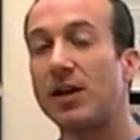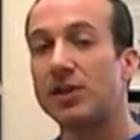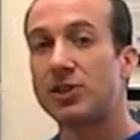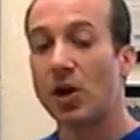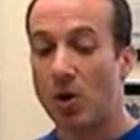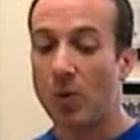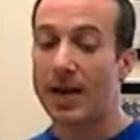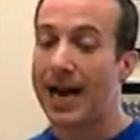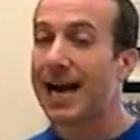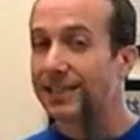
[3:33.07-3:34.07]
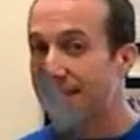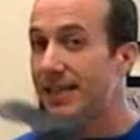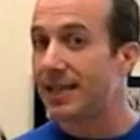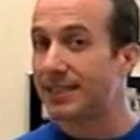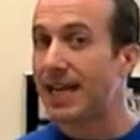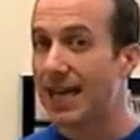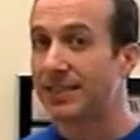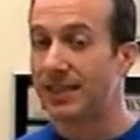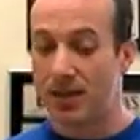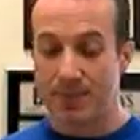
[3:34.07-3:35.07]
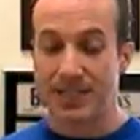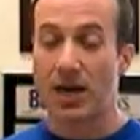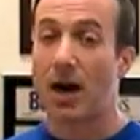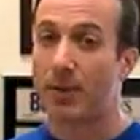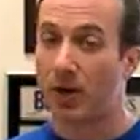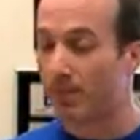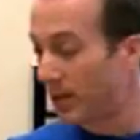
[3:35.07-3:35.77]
So it actually, in this case, it could be double.